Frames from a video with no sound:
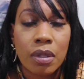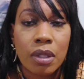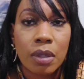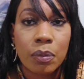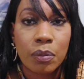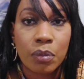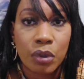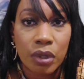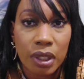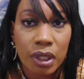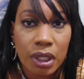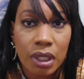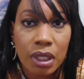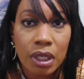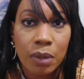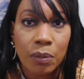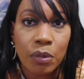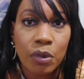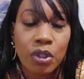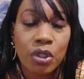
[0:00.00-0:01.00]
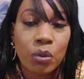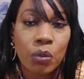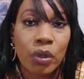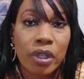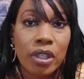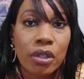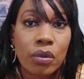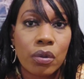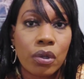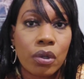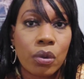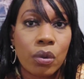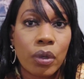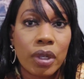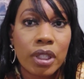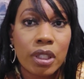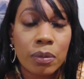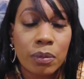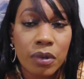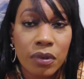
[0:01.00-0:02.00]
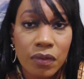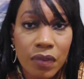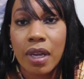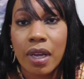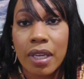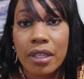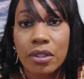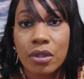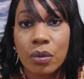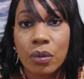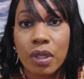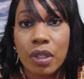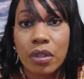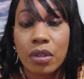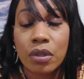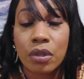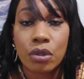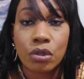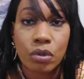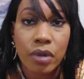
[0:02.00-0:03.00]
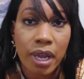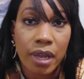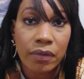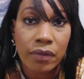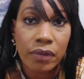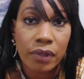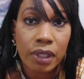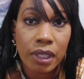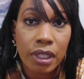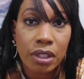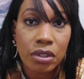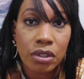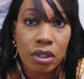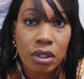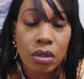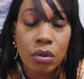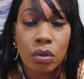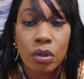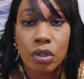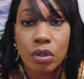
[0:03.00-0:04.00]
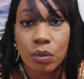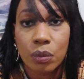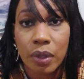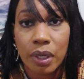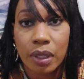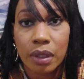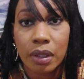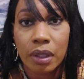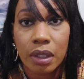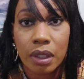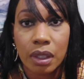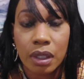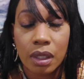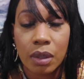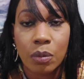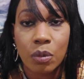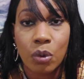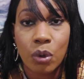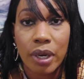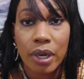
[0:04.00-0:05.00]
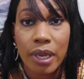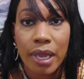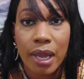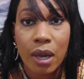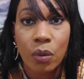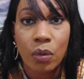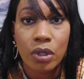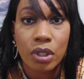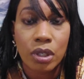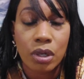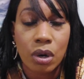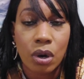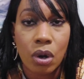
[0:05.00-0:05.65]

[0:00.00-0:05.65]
The booking number is what you are going to provide to either your travel agent or directly to Club Royale when you